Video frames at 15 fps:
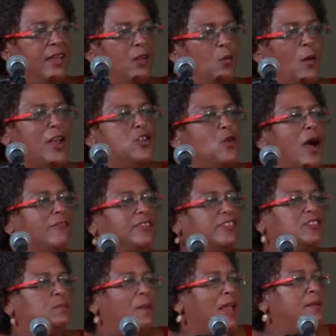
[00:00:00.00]
when you have to
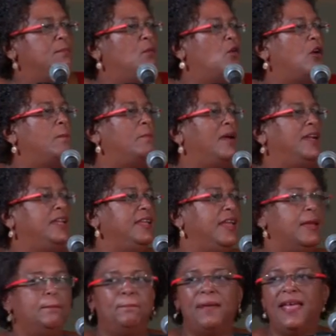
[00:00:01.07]
spend more money
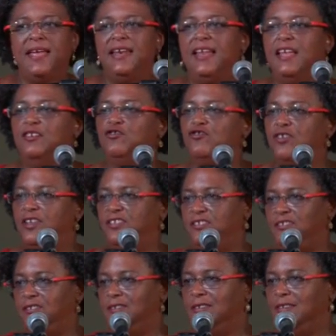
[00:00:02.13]
in paying
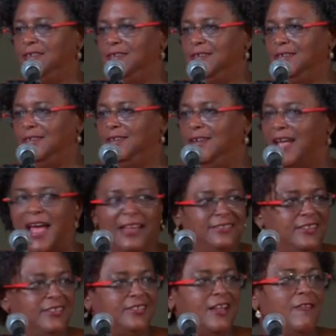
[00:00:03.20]
interest, as
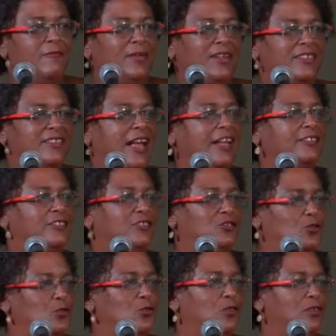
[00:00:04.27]
this government has had to
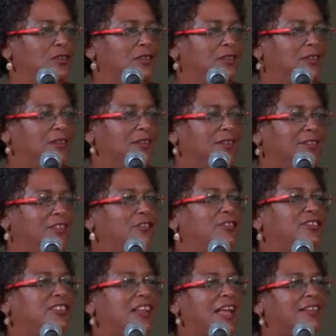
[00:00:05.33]
do, there
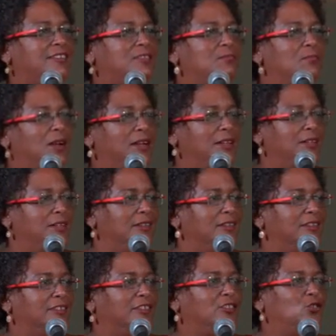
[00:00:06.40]
is less money
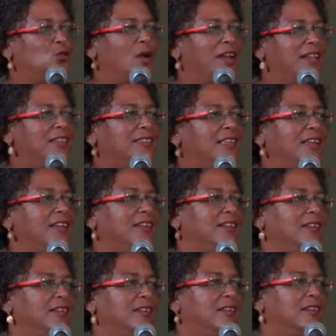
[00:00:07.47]
to do anything,
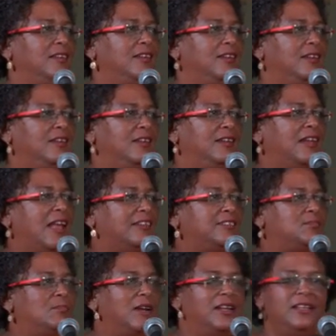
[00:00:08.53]

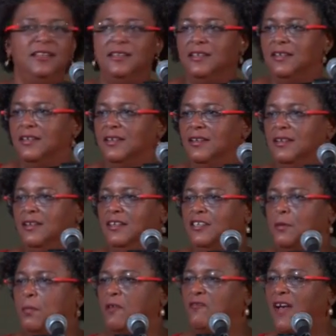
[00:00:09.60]
less money
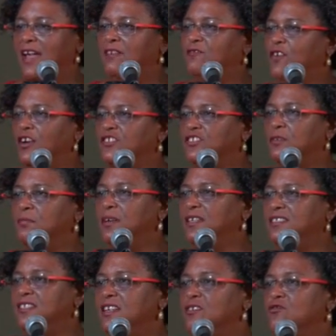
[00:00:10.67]
to provide for our
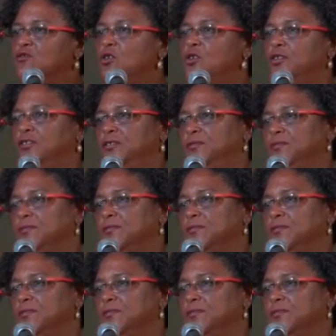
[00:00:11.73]
stability and growth.